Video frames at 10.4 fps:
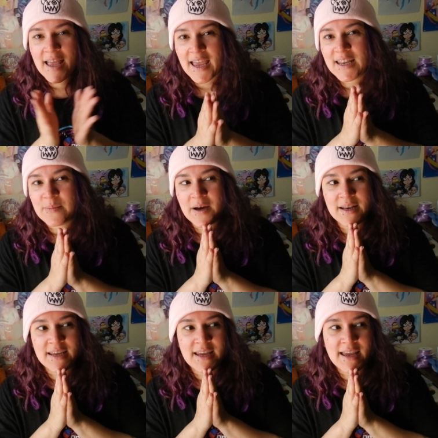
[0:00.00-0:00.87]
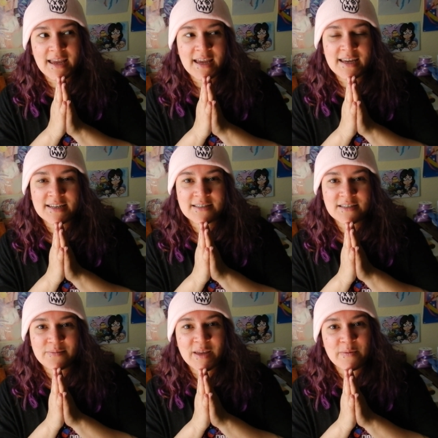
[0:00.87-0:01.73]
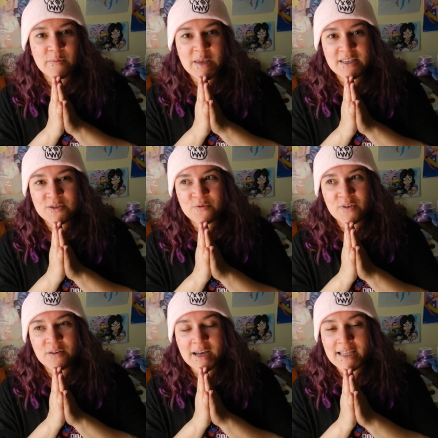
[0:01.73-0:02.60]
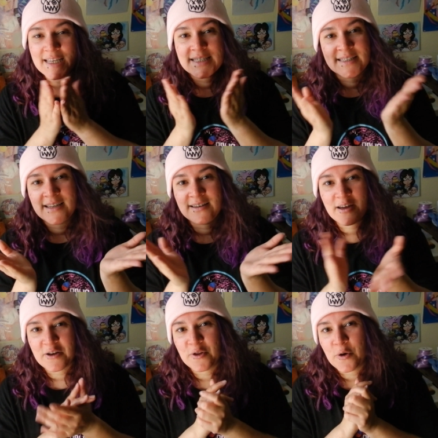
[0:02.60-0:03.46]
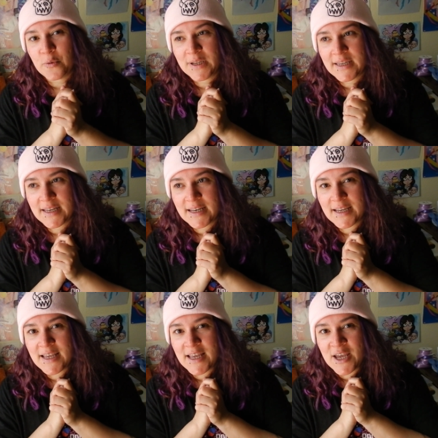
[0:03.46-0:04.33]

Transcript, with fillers: anybody and maybe makes you feel at least not alone in